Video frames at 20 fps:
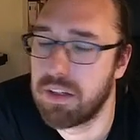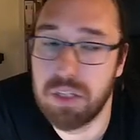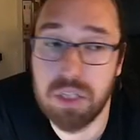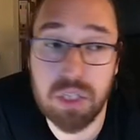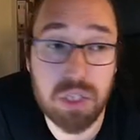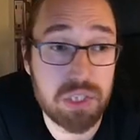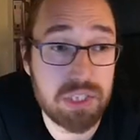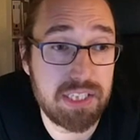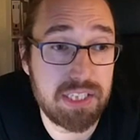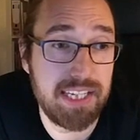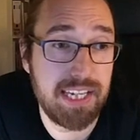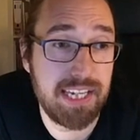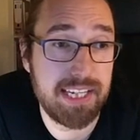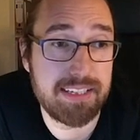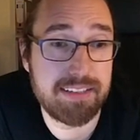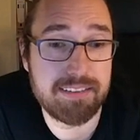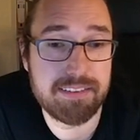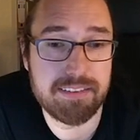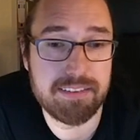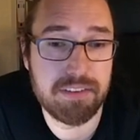not
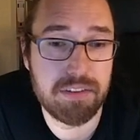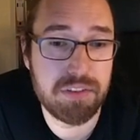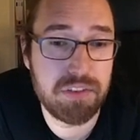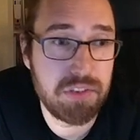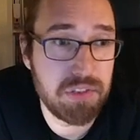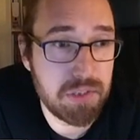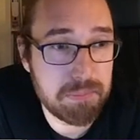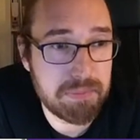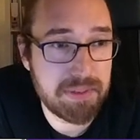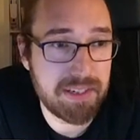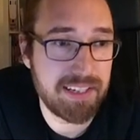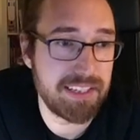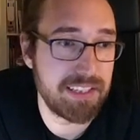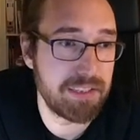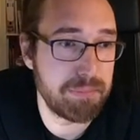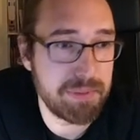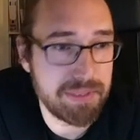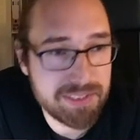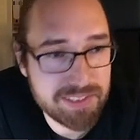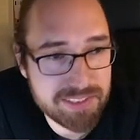yet on your
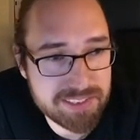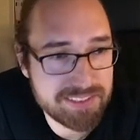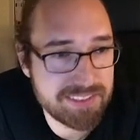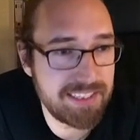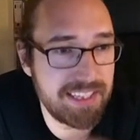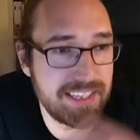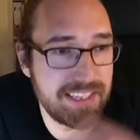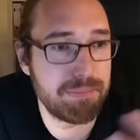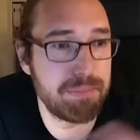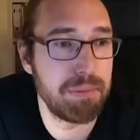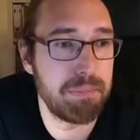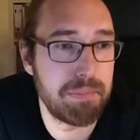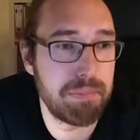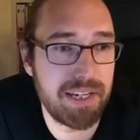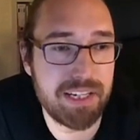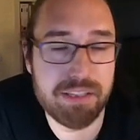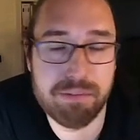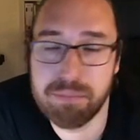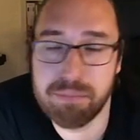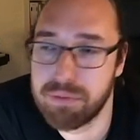branch because it has been
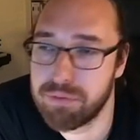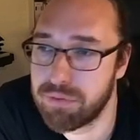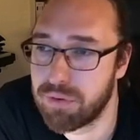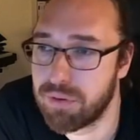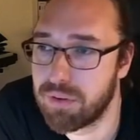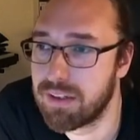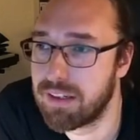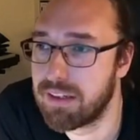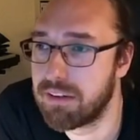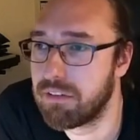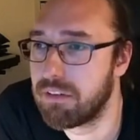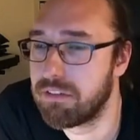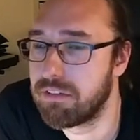branched before.